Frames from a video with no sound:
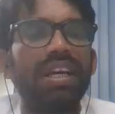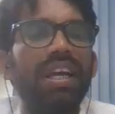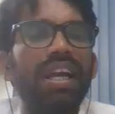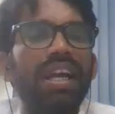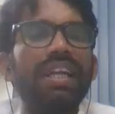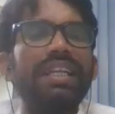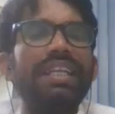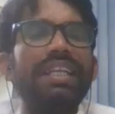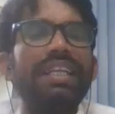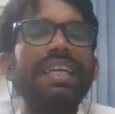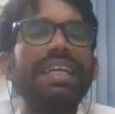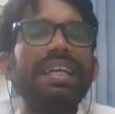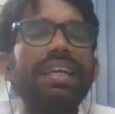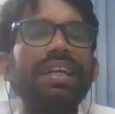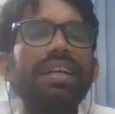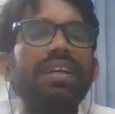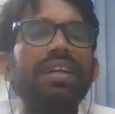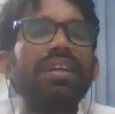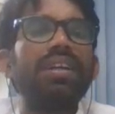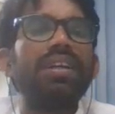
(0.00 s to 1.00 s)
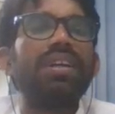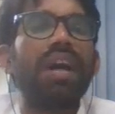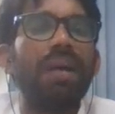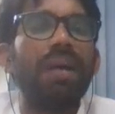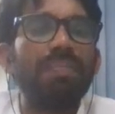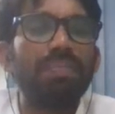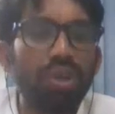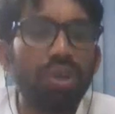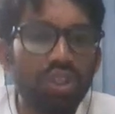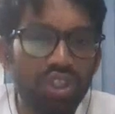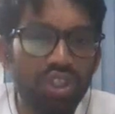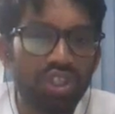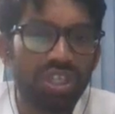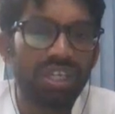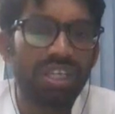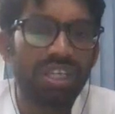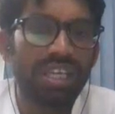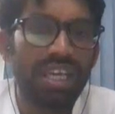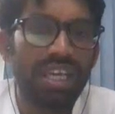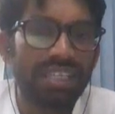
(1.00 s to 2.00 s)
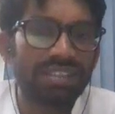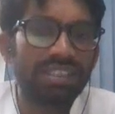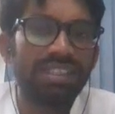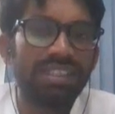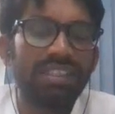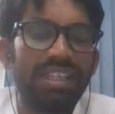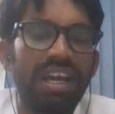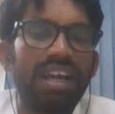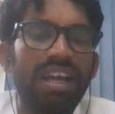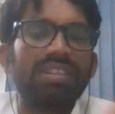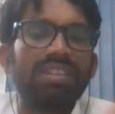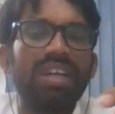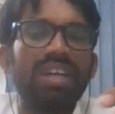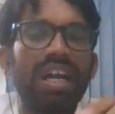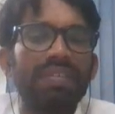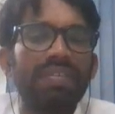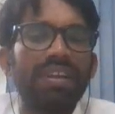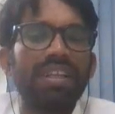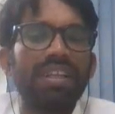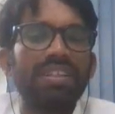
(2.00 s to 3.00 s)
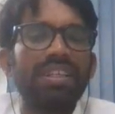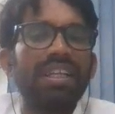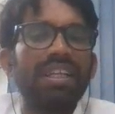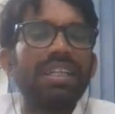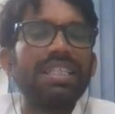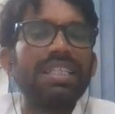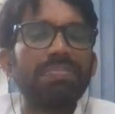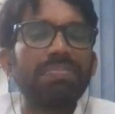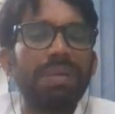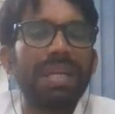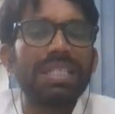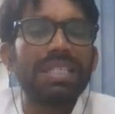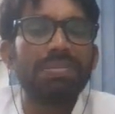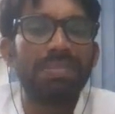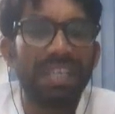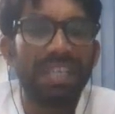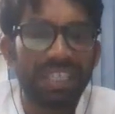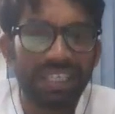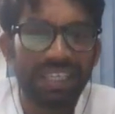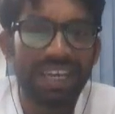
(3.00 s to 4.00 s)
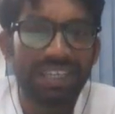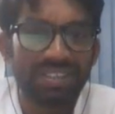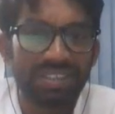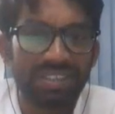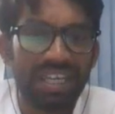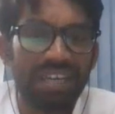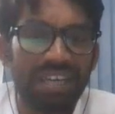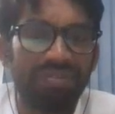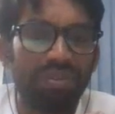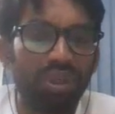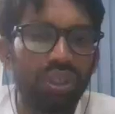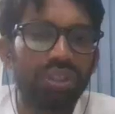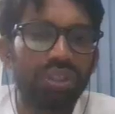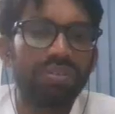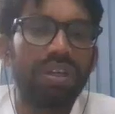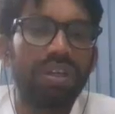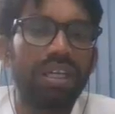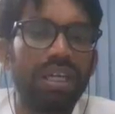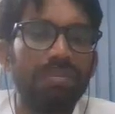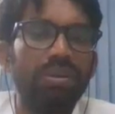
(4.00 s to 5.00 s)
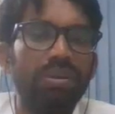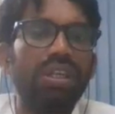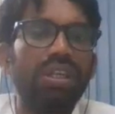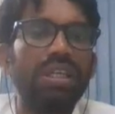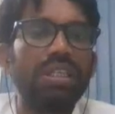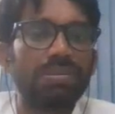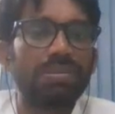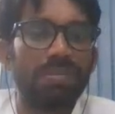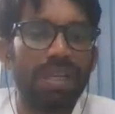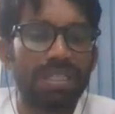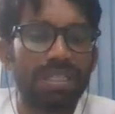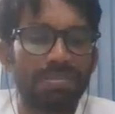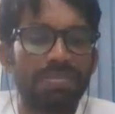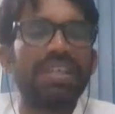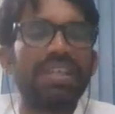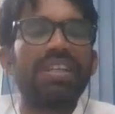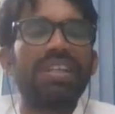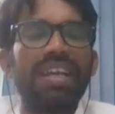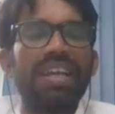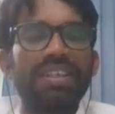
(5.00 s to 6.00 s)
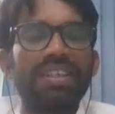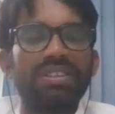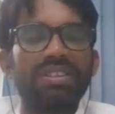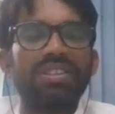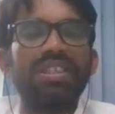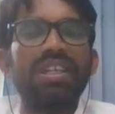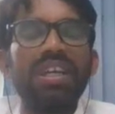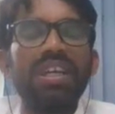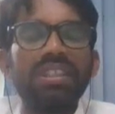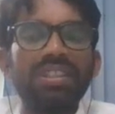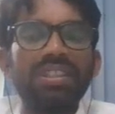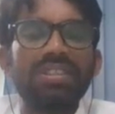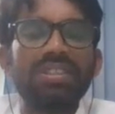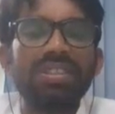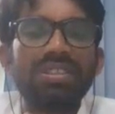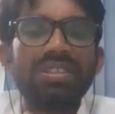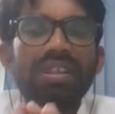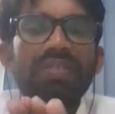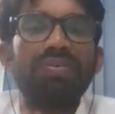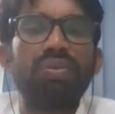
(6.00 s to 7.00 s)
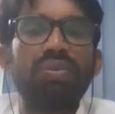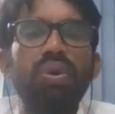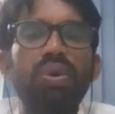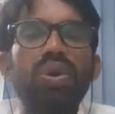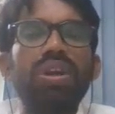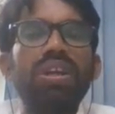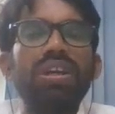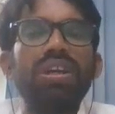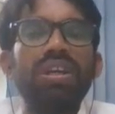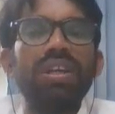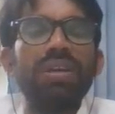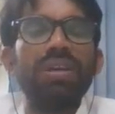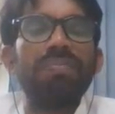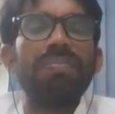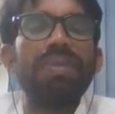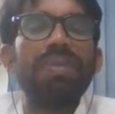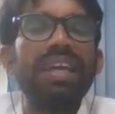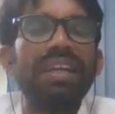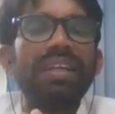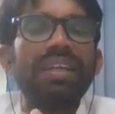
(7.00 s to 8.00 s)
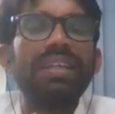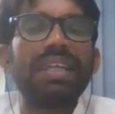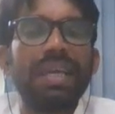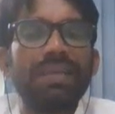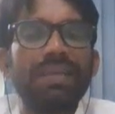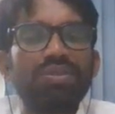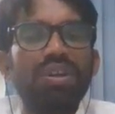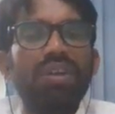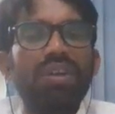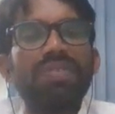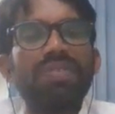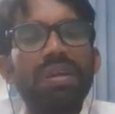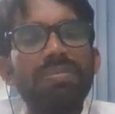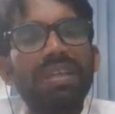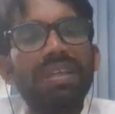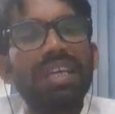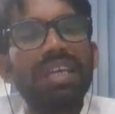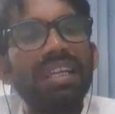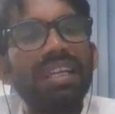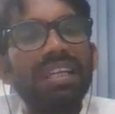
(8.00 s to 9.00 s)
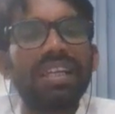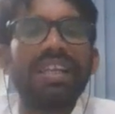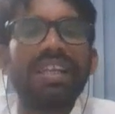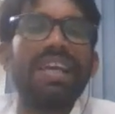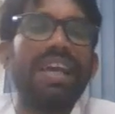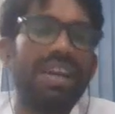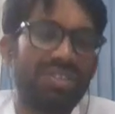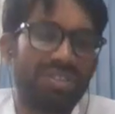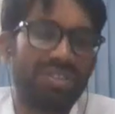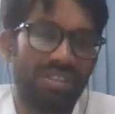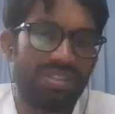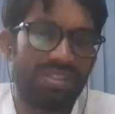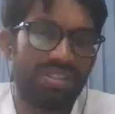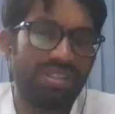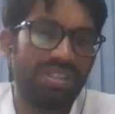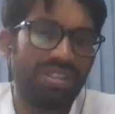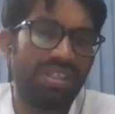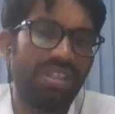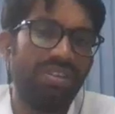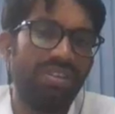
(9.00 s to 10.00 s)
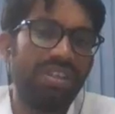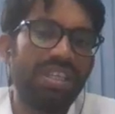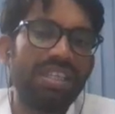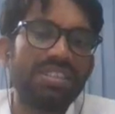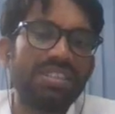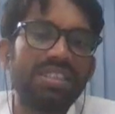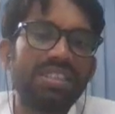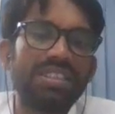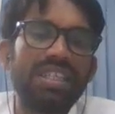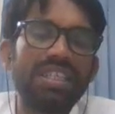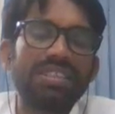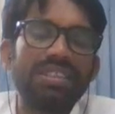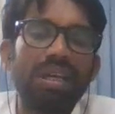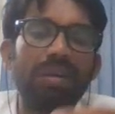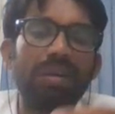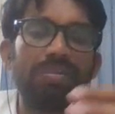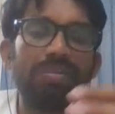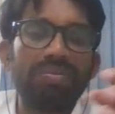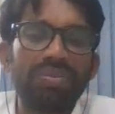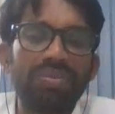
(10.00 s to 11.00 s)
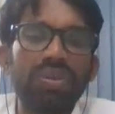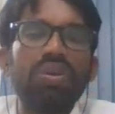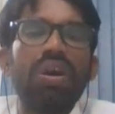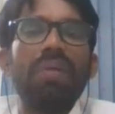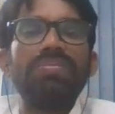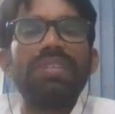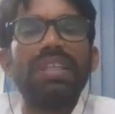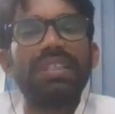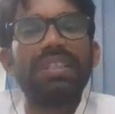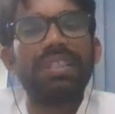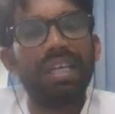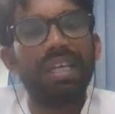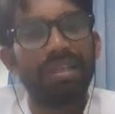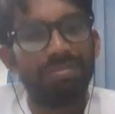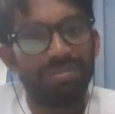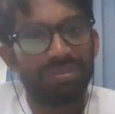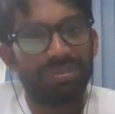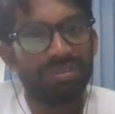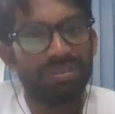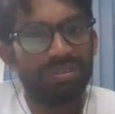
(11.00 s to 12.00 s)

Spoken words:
decomposition reaction, and third one is the displacement reaction, and fourth one double displacement reaction. This is the 4 main types of chemical reactions. You can see the some few of the terms